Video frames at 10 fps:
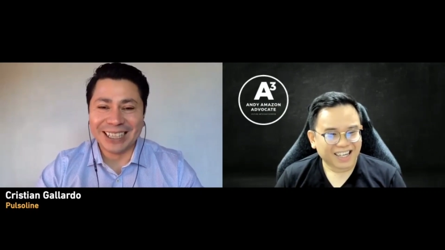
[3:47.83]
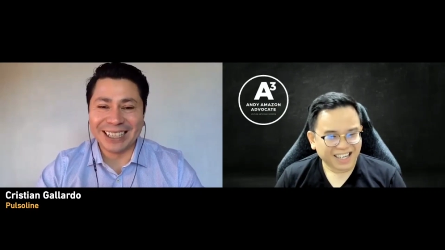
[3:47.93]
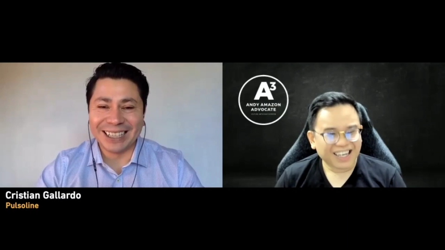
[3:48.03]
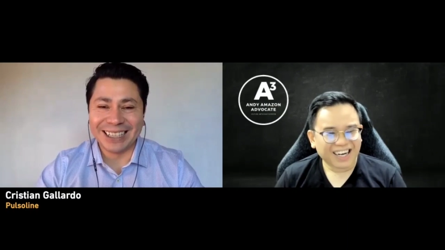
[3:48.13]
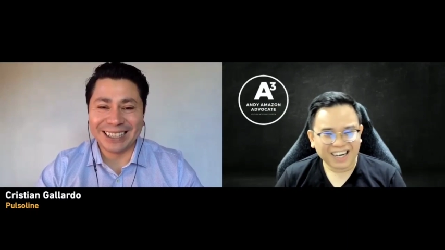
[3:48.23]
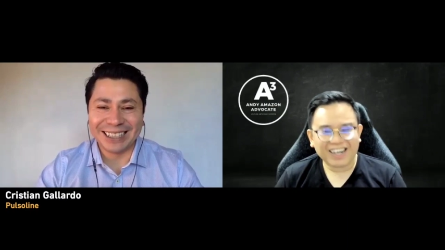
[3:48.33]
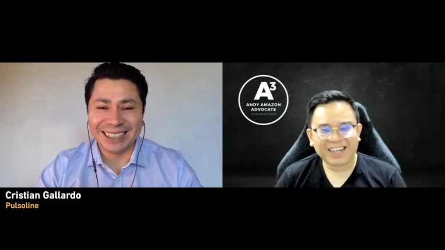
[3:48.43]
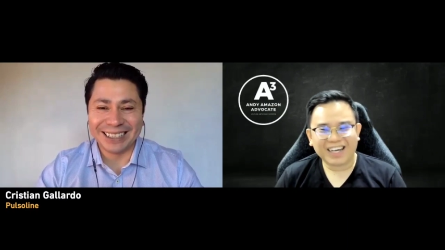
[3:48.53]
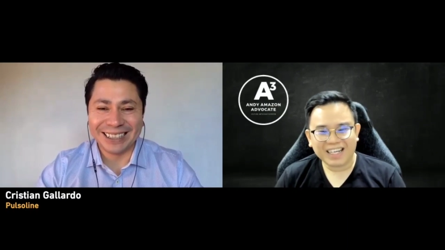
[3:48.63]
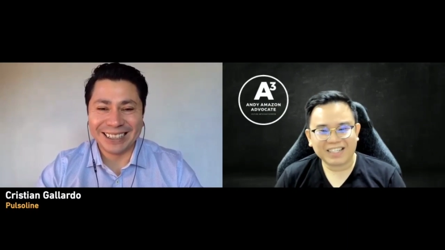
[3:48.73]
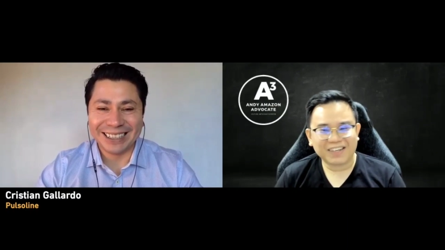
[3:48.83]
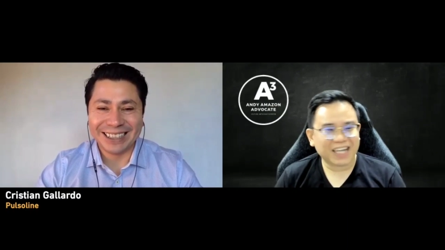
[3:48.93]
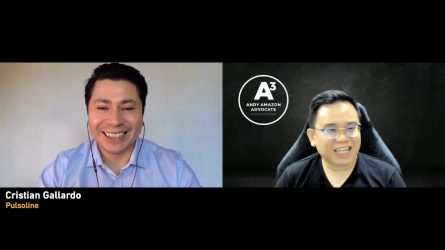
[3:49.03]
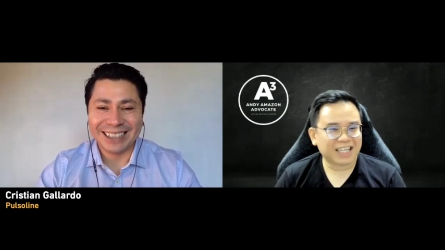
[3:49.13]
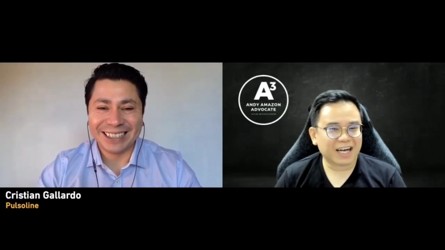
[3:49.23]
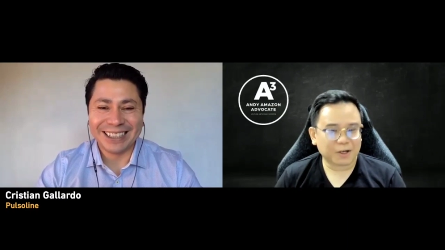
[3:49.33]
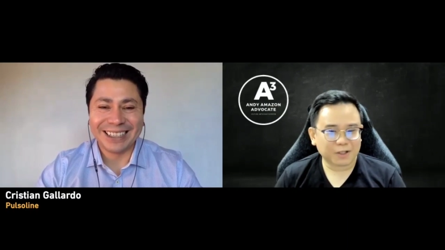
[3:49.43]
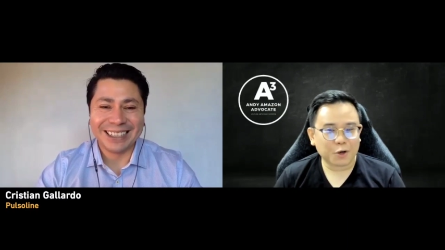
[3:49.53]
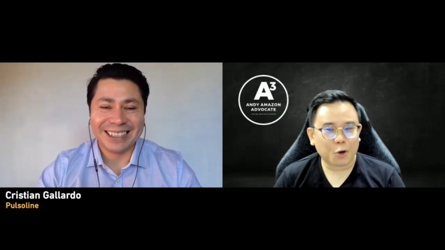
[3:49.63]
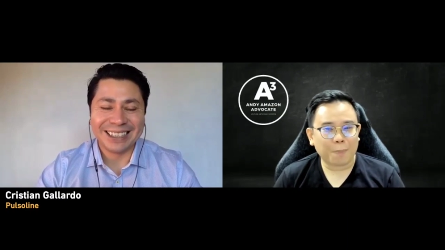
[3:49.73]
Speaker 1: uh, okay, so there's uh,
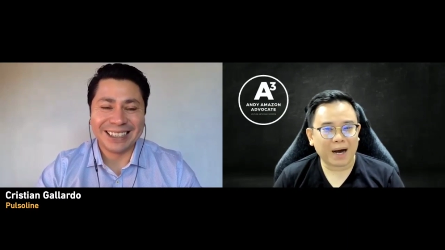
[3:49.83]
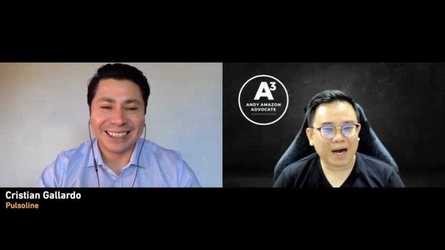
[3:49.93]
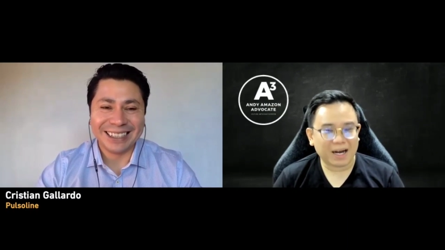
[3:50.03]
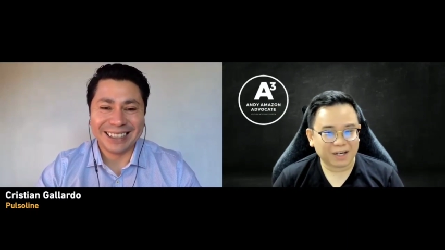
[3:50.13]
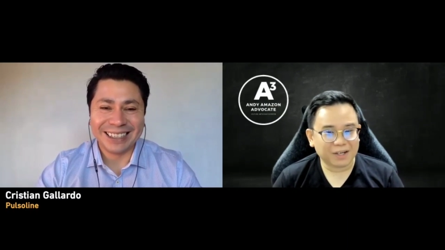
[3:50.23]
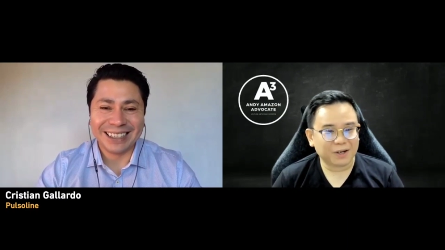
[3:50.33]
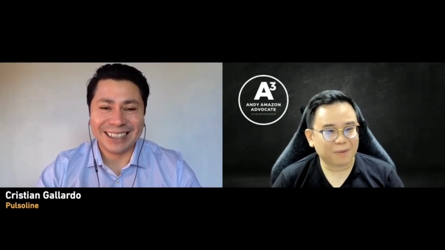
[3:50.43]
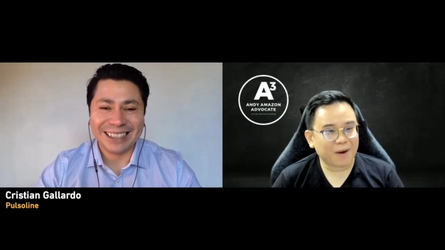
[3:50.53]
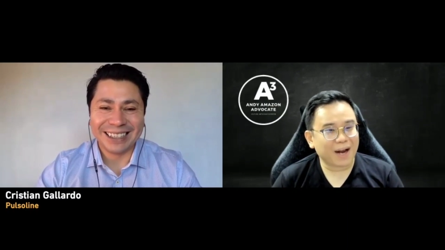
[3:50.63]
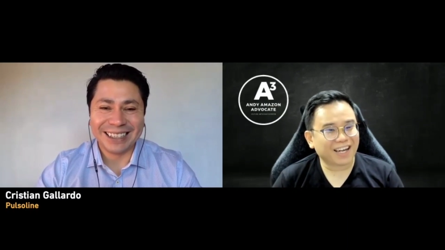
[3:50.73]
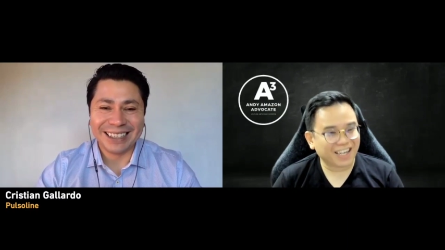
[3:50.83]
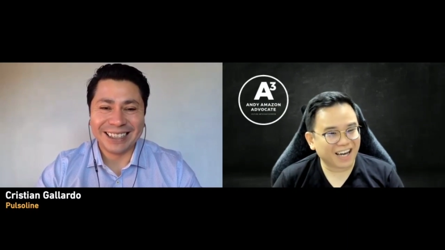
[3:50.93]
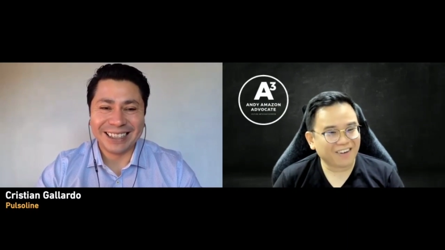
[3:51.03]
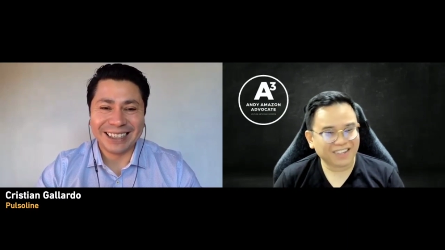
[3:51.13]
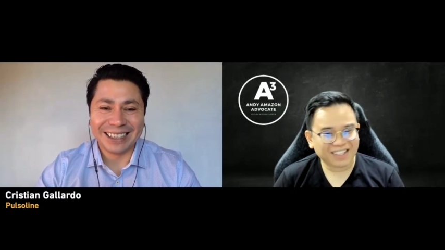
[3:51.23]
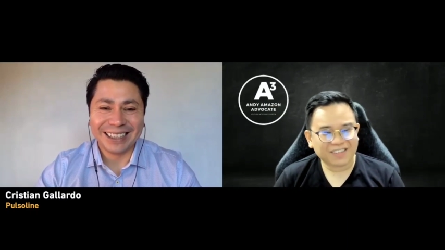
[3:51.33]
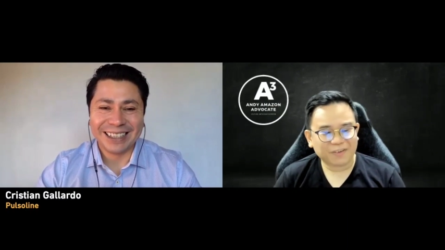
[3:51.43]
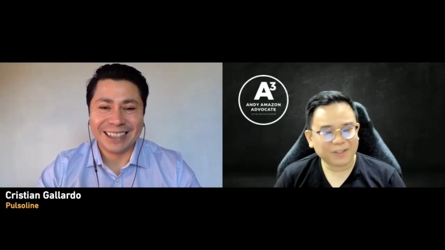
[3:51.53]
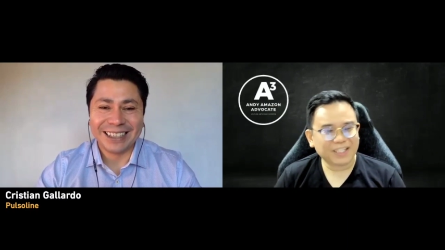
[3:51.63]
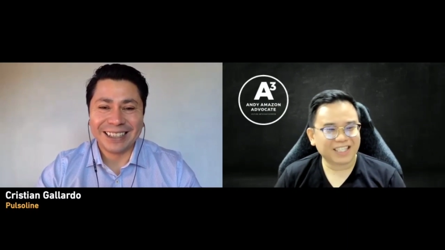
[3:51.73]
the Copa, you know, America now,
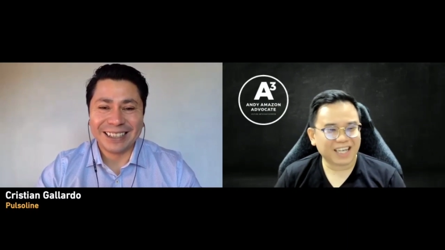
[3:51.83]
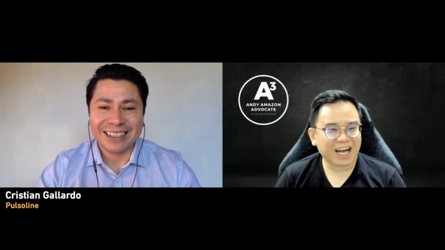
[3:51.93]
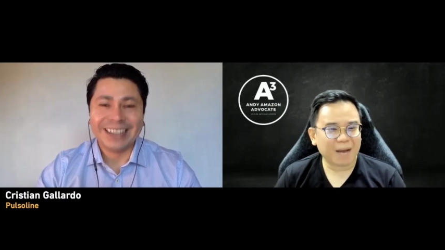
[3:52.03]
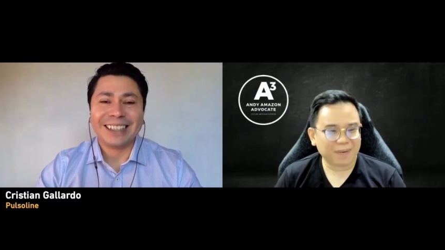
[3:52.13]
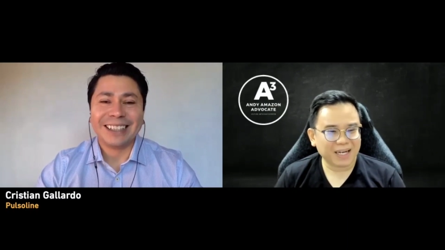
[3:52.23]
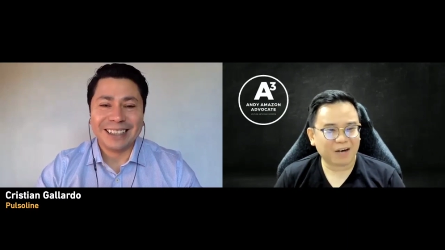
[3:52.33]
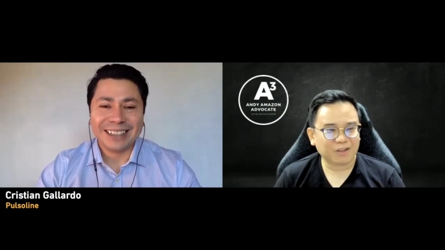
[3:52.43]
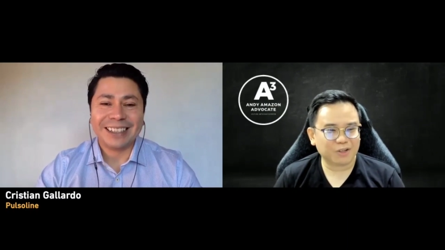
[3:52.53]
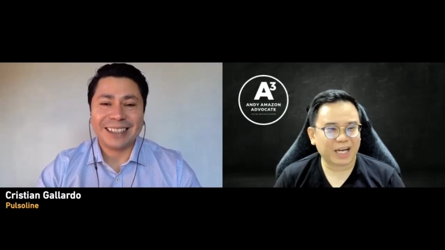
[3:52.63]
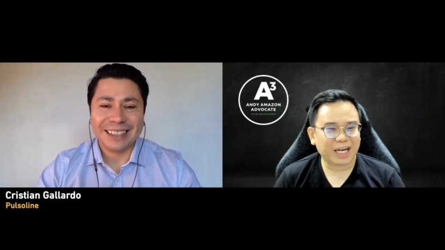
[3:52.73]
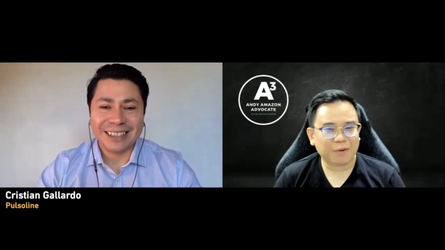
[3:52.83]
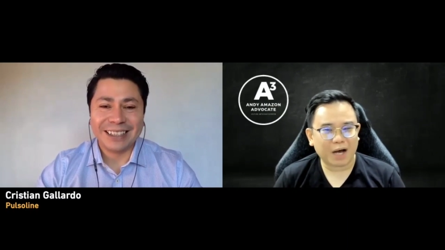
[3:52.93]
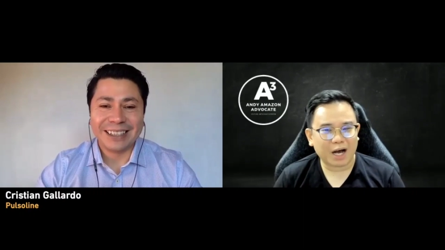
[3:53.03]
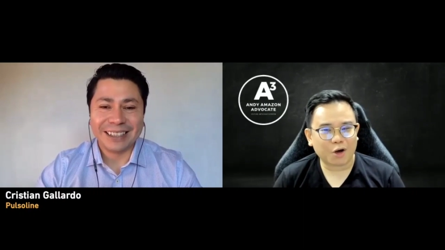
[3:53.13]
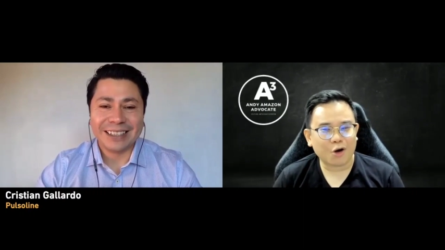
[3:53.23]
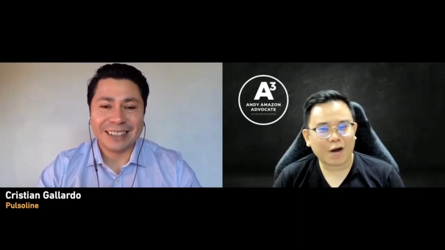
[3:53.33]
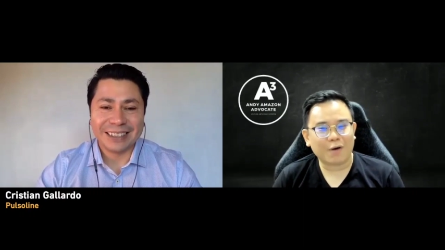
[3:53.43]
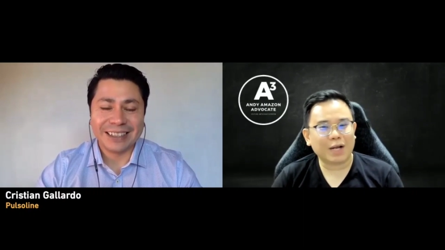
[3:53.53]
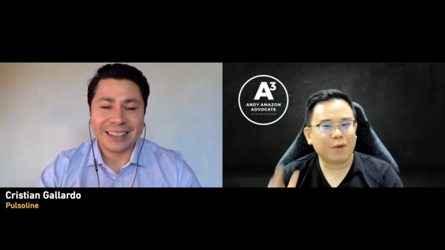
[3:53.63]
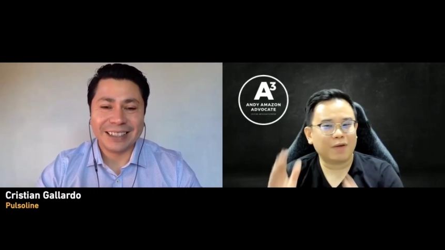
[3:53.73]
which is uh, happening now together uh,
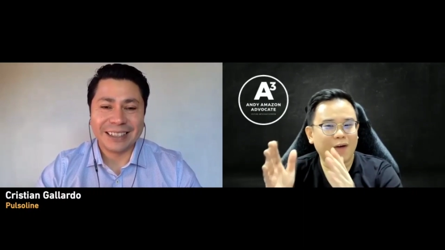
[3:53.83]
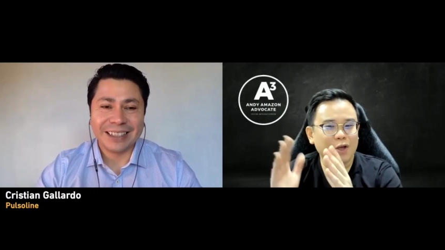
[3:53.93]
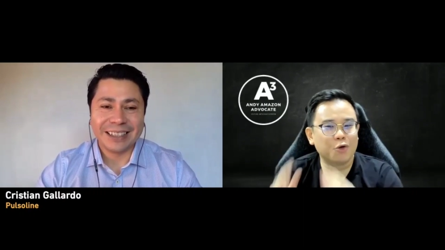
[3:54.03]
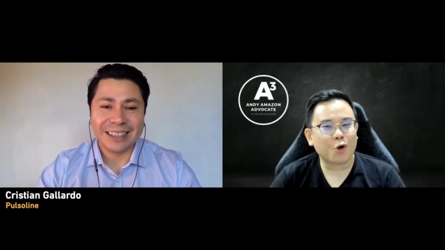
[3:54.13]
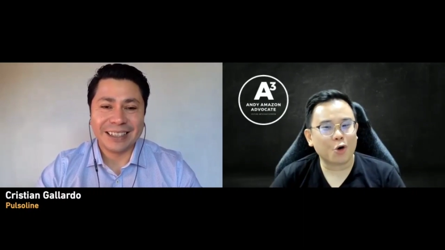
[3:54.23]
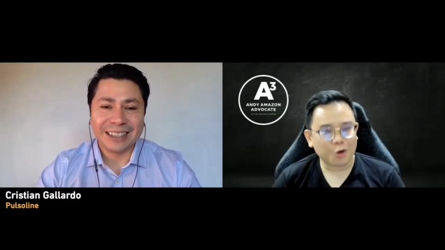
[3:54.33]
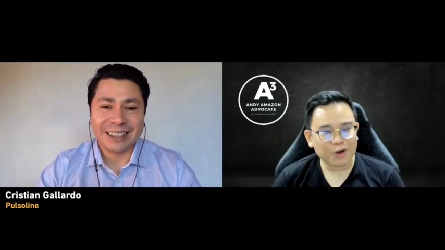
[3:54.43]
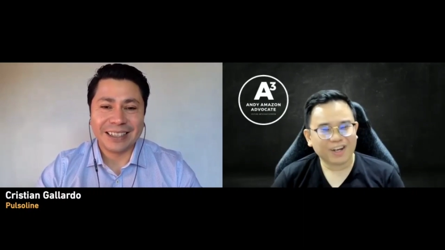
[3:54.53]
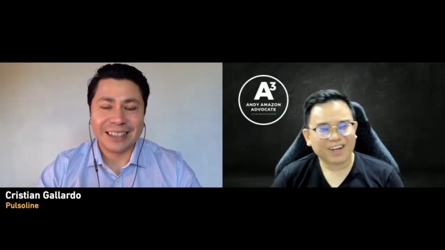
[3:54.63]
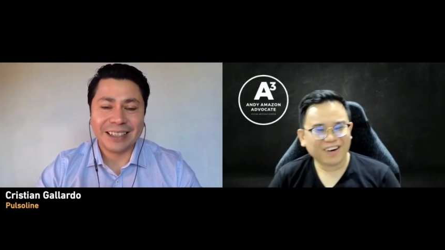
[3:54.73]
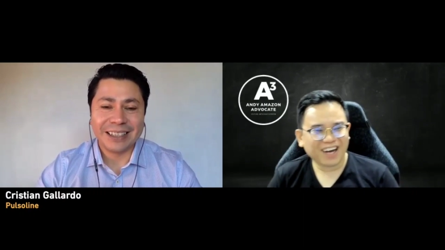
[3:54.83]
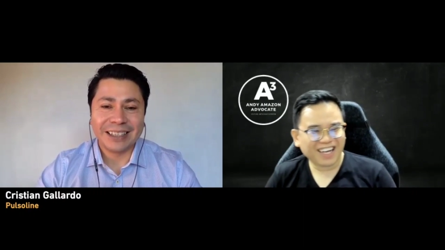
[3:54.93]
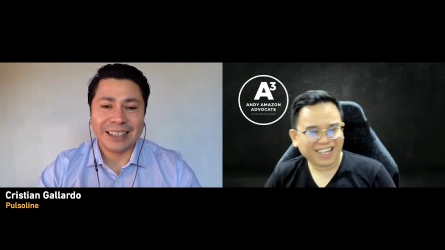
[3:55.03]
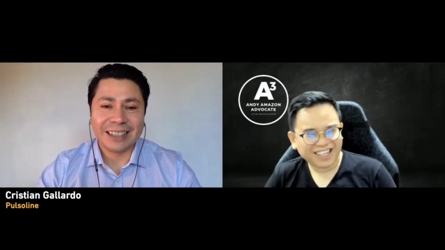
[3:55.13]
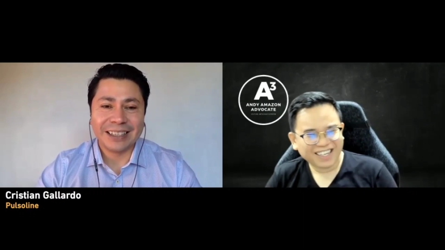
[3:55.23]
concurrently with uh, Euro, right?